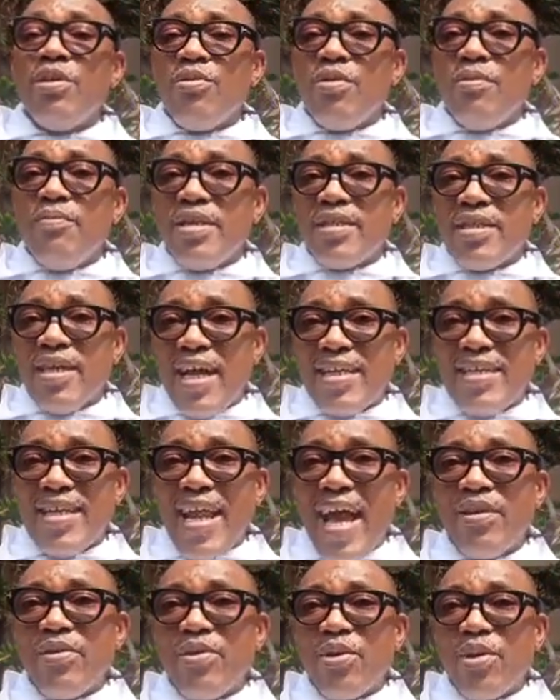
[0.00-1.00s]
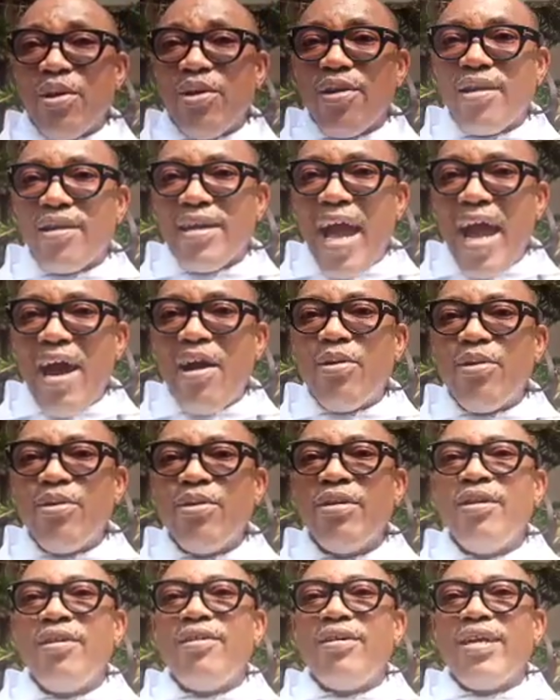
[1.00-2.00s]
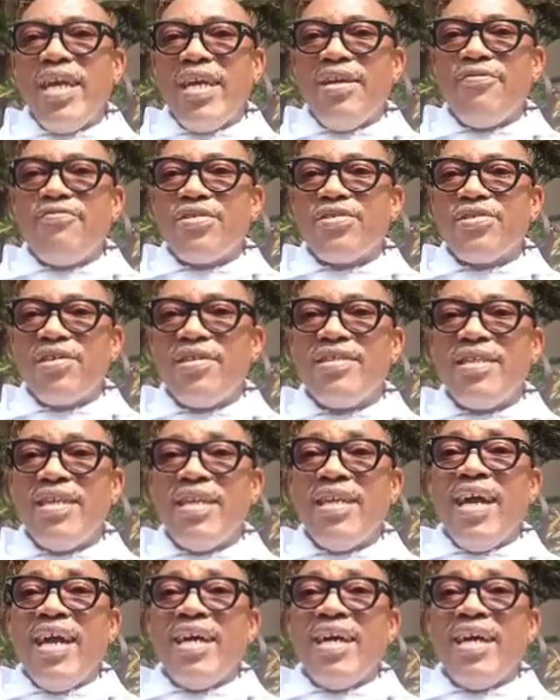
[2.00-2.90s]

We meet at 9 o'clock now every Sunday.